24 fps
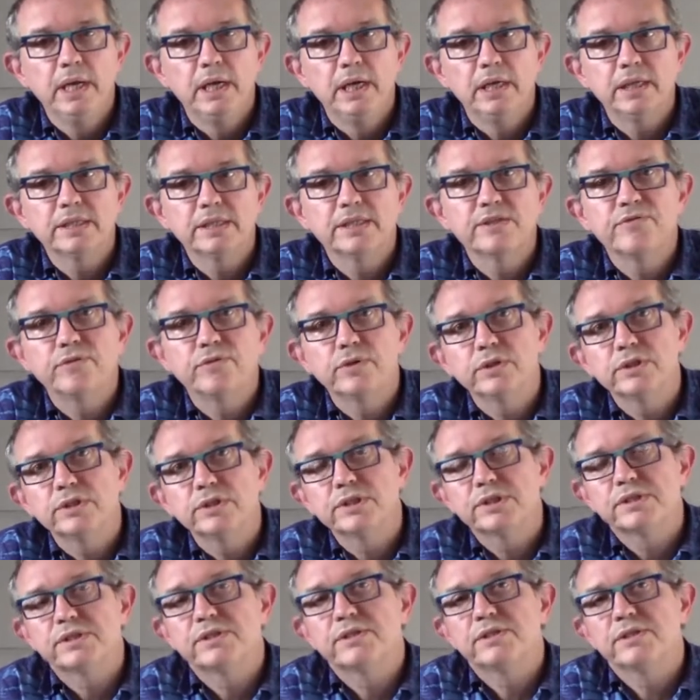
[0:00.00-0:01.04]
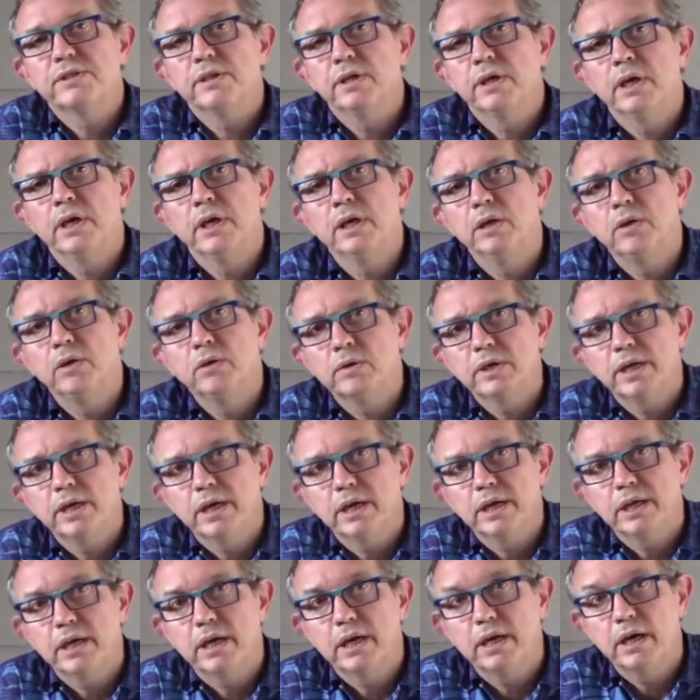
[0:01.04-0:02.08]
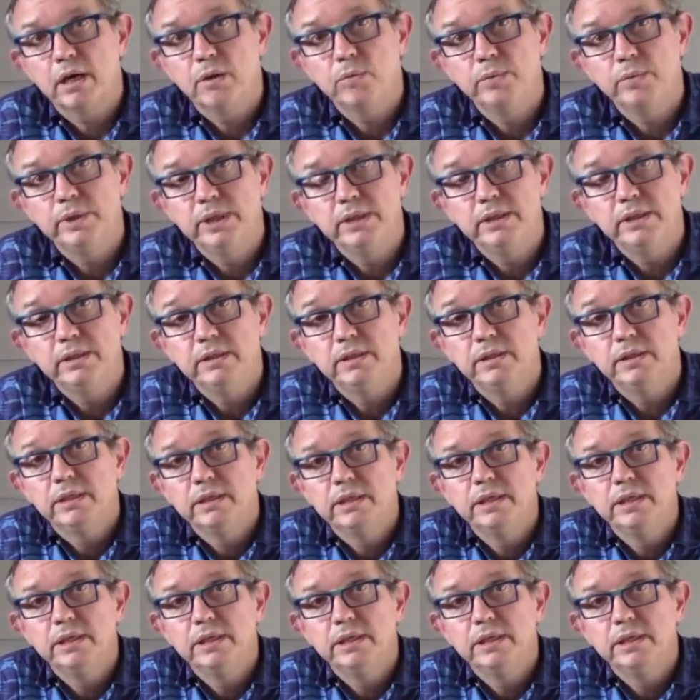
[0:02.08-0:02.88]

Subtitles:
let's first look at how we